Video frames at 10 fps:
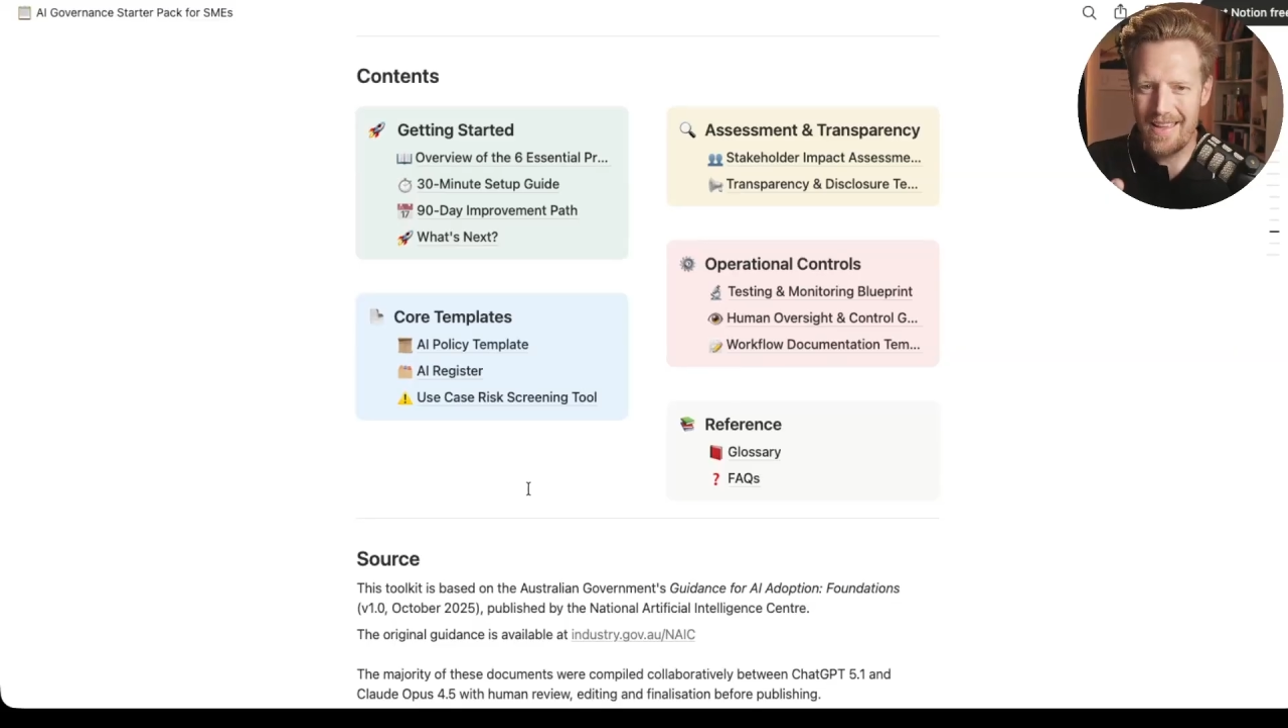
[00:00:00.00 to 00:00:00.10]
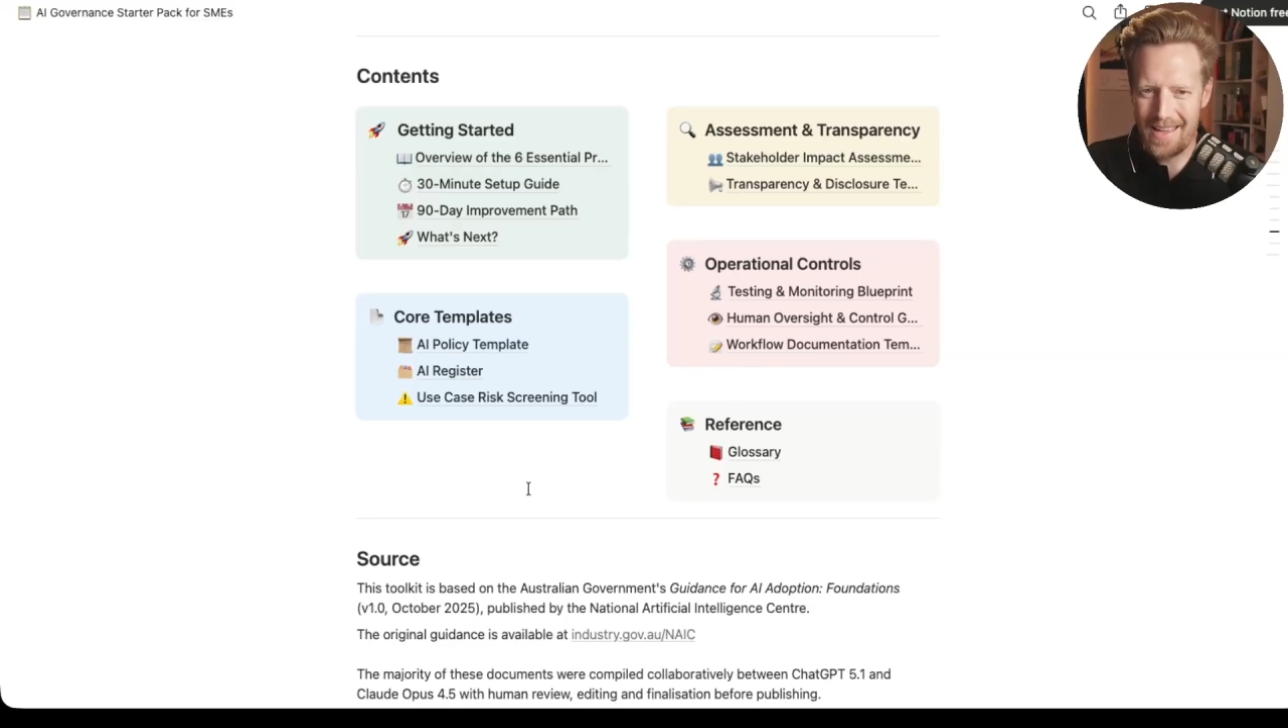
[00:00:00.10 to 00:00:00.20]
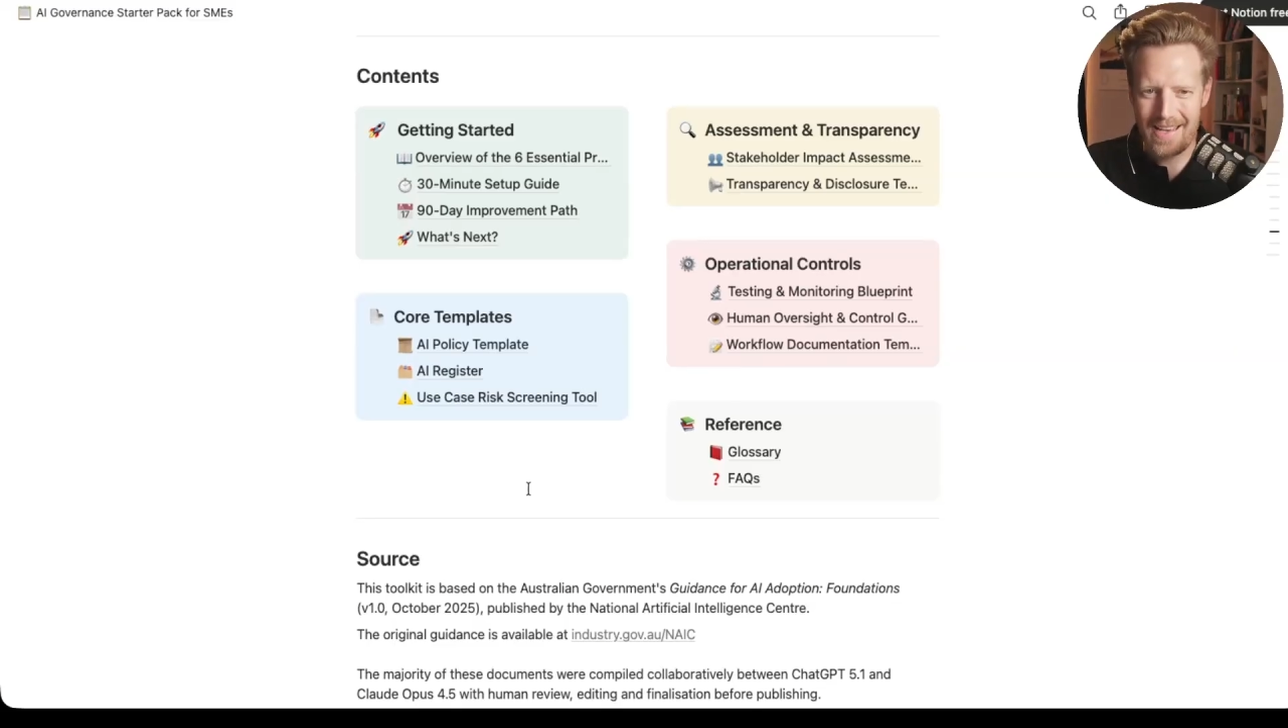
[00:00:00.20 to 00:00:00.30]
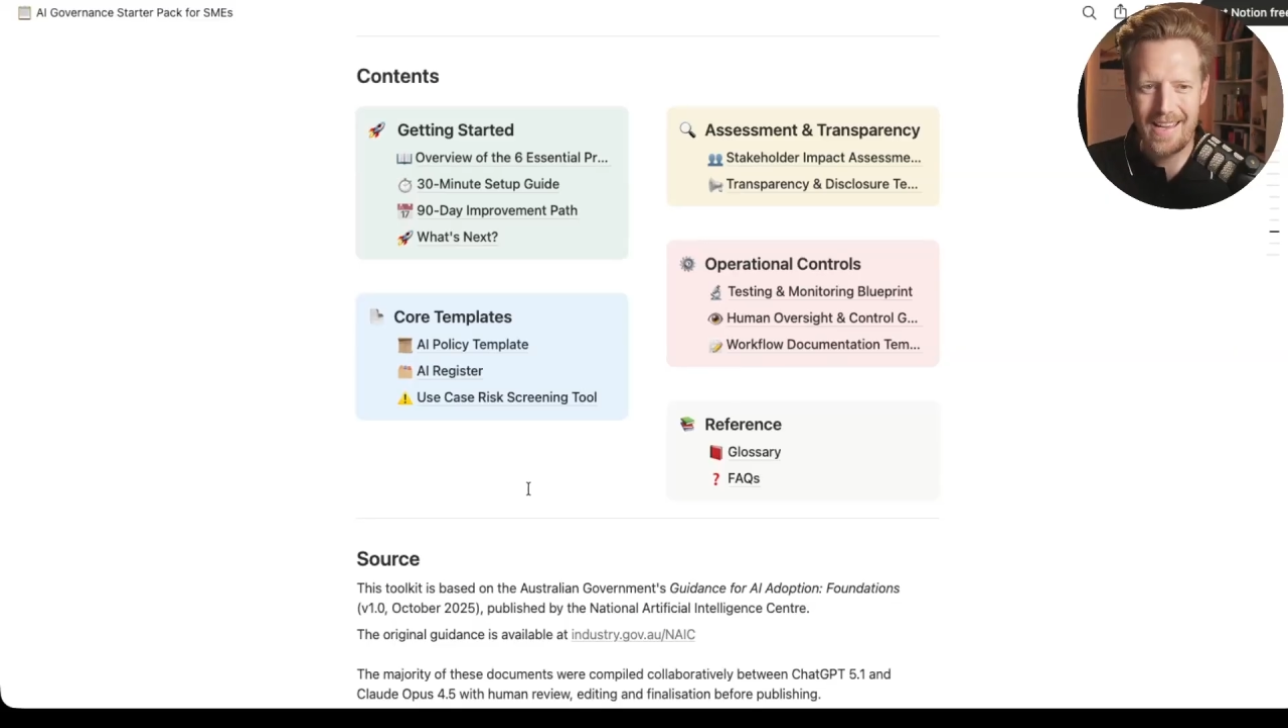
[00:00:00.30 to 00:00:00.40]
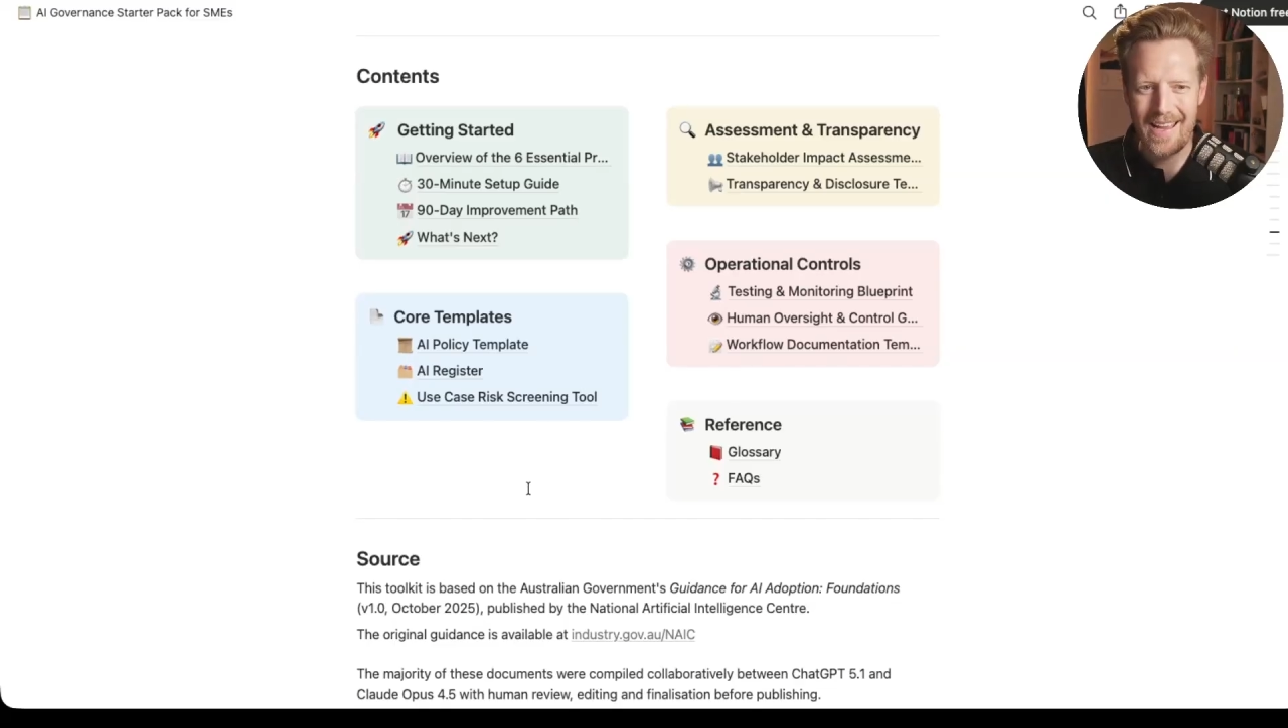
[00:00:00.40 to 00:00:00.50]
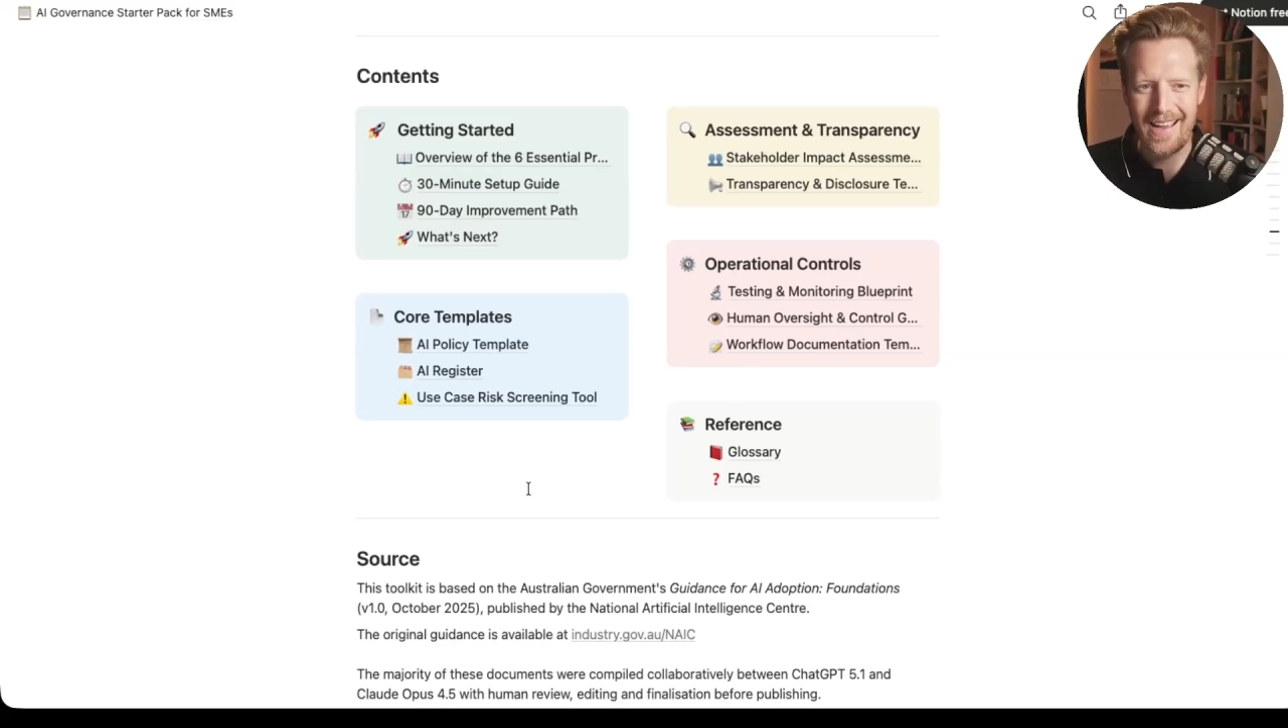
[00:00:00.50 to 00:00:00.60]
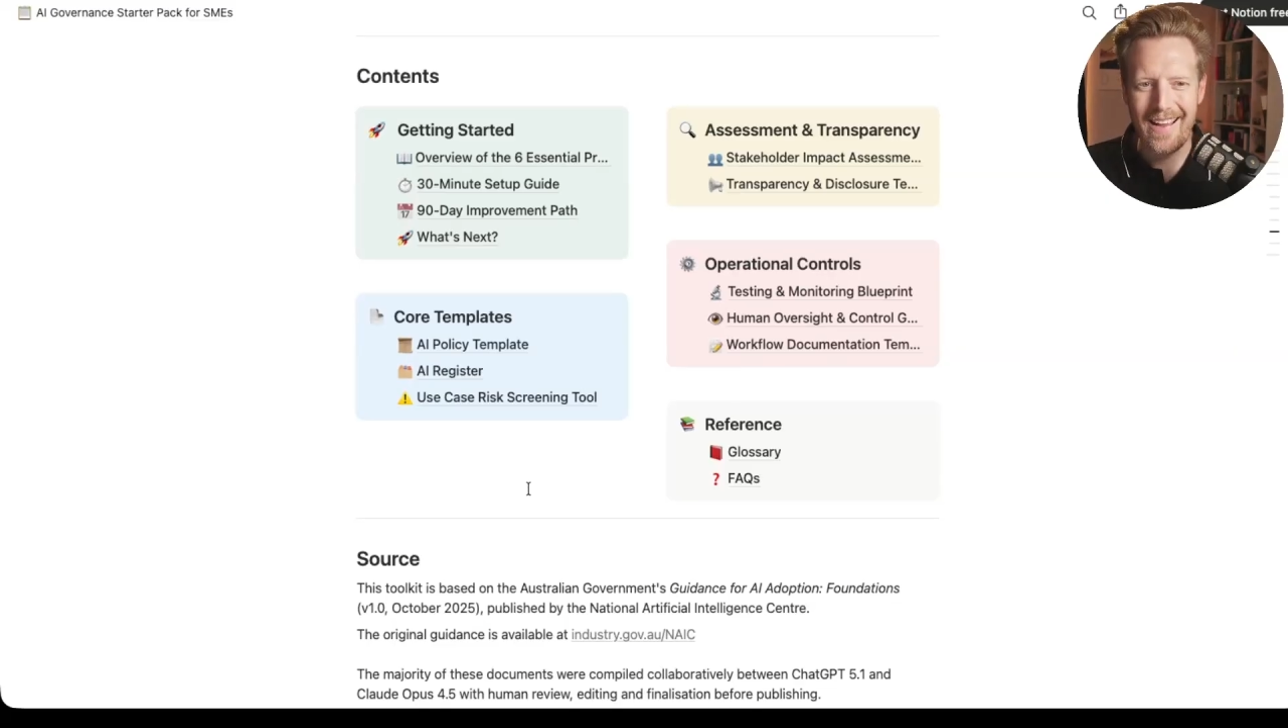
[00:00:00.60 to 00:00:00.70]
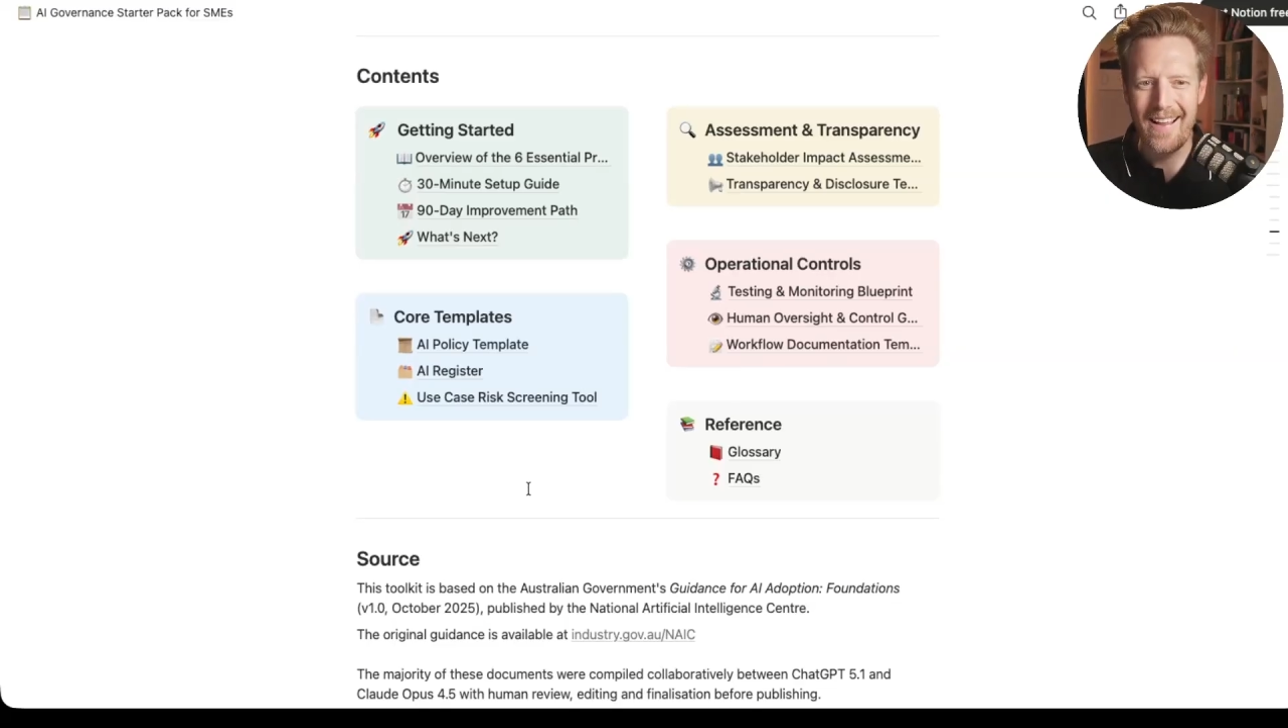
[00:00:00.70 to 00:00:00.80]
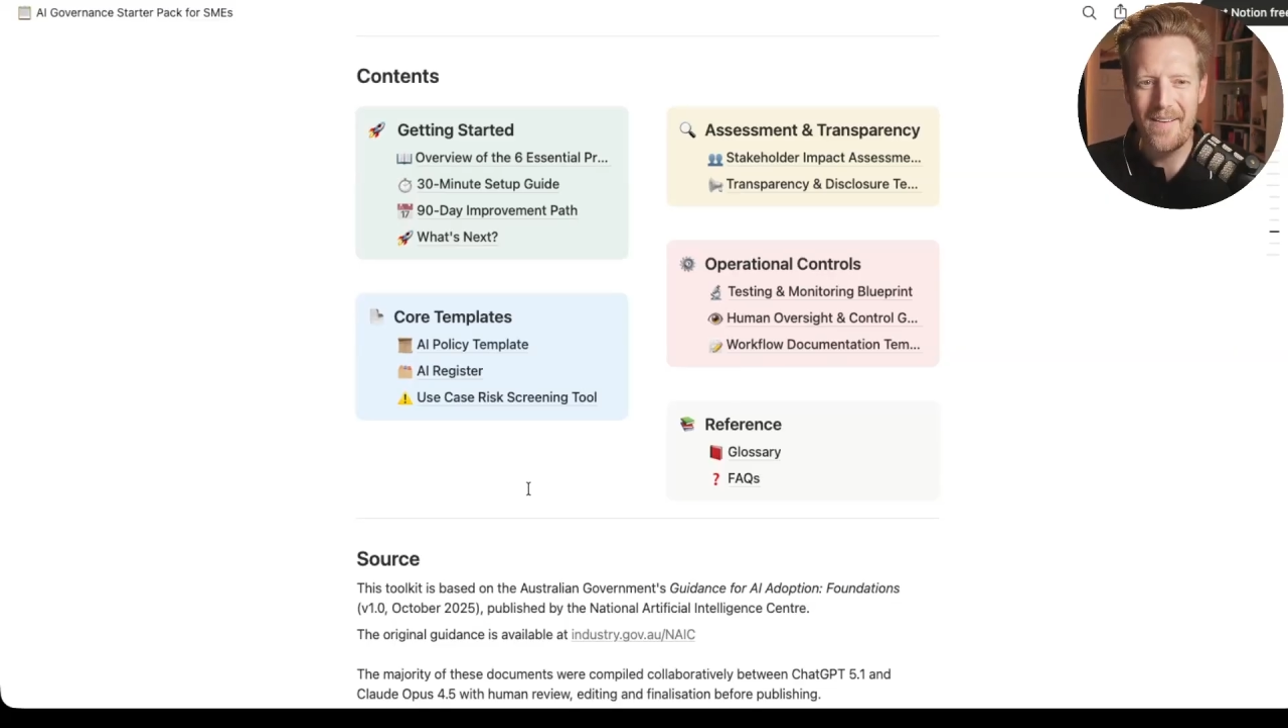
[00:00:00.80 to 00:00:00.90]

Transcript: in here